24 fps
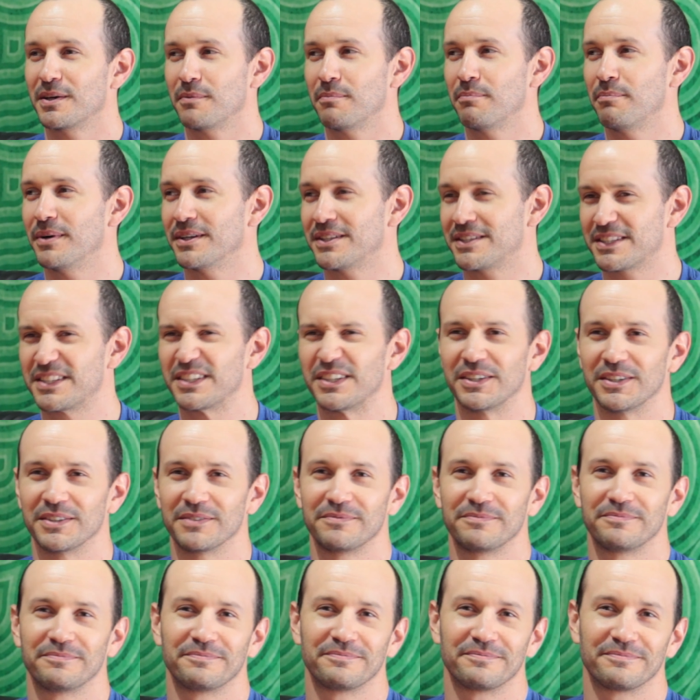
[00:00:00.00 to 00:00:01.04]
but still,
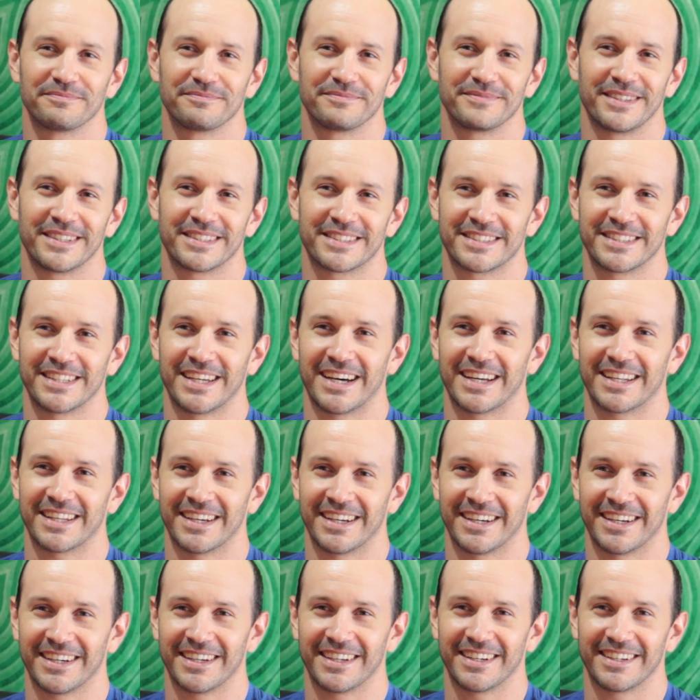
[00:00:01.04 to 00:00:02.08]
it's not
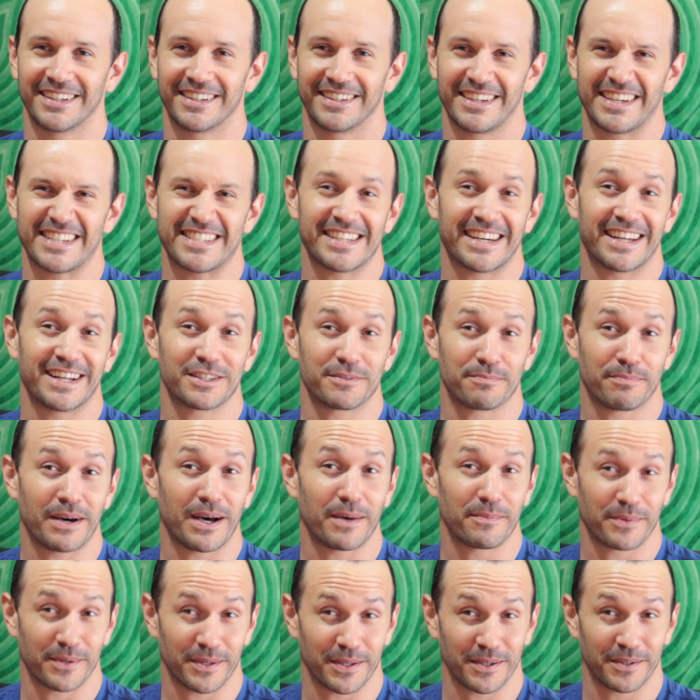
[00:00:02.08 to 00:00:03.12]
as
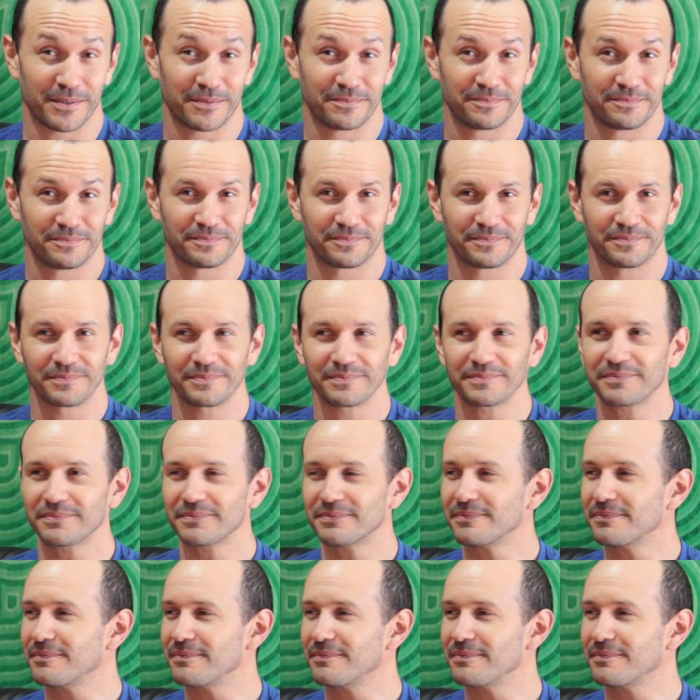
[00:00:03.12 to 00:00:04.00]
popular. Mm-hmm.